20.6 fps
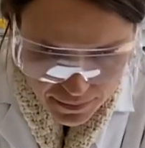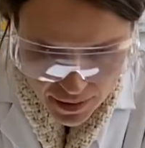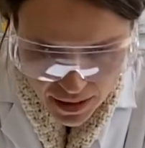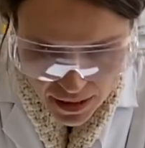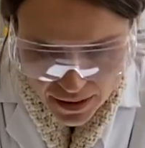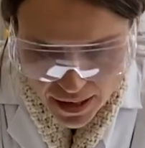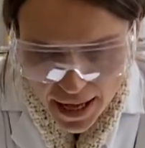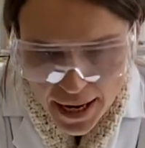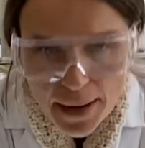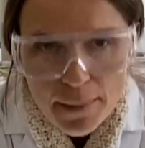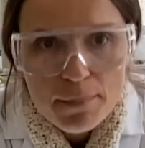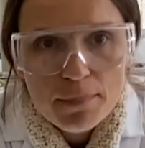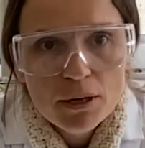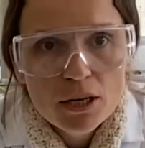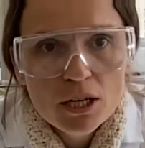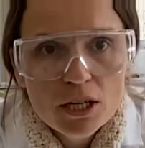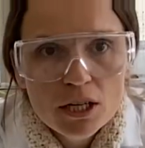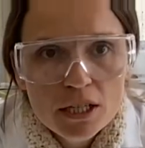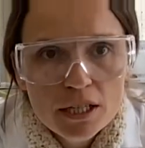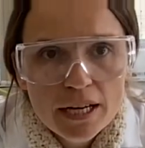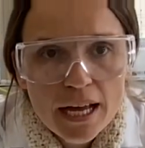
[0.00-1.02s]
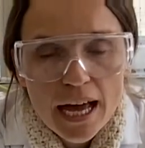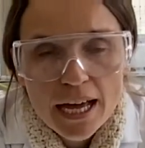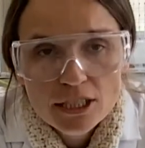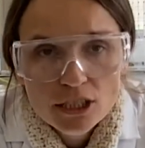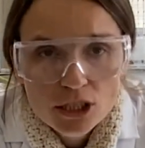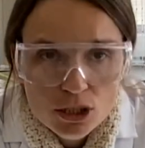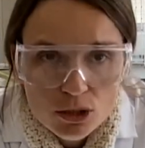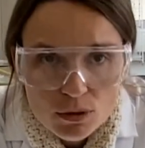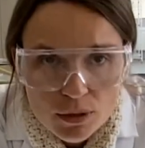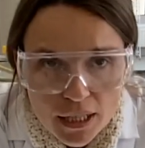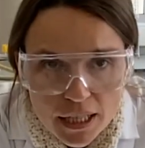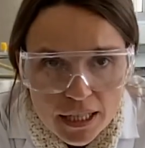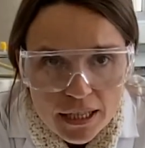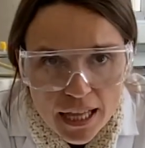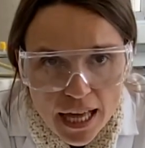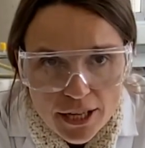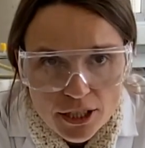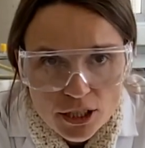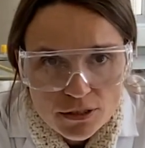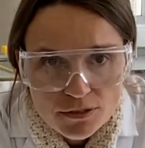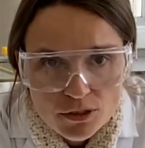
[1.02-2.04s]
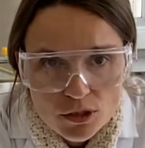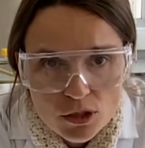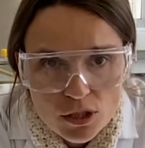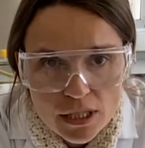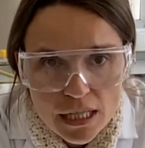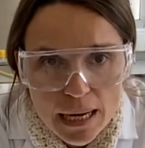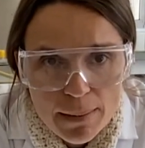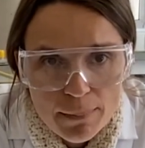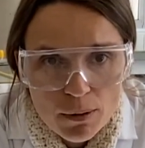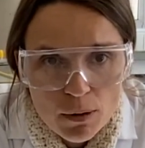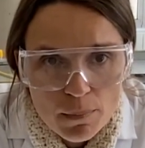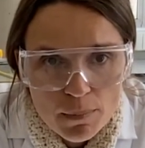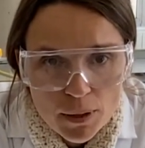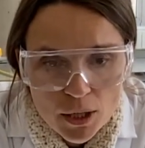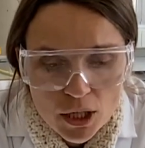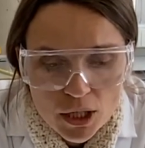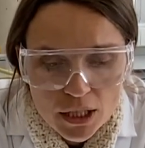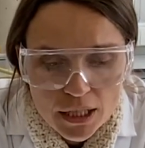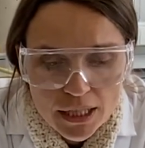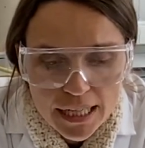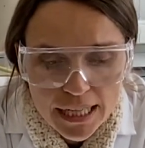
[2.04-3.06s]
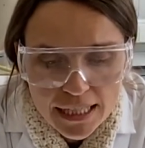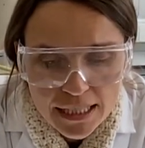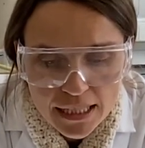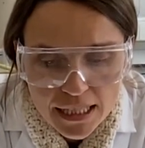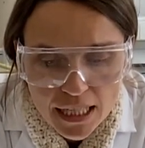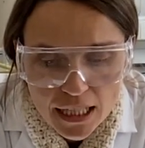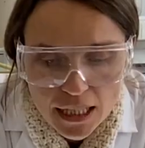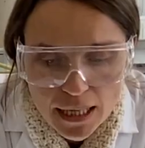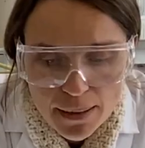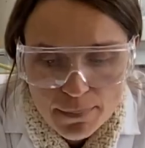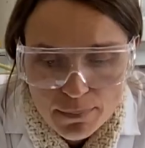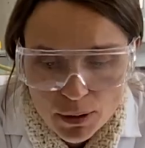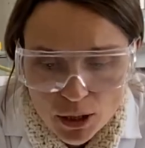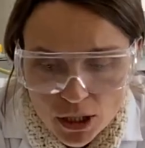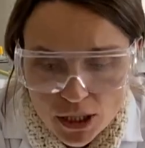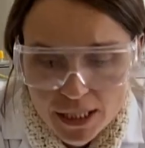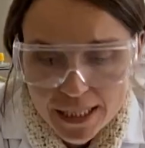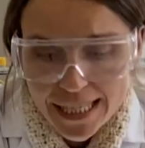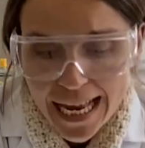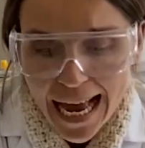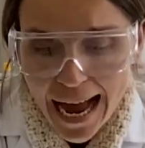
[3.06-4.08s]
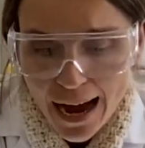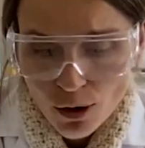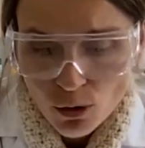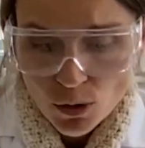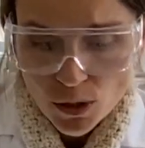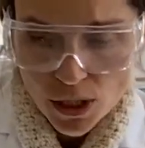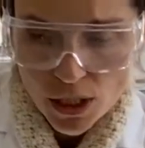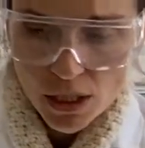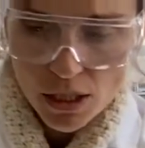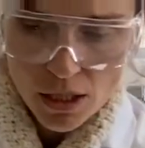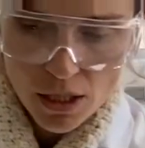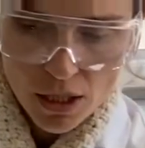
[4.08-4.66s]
Let it burn, and you can let your food sample burn until it burns out,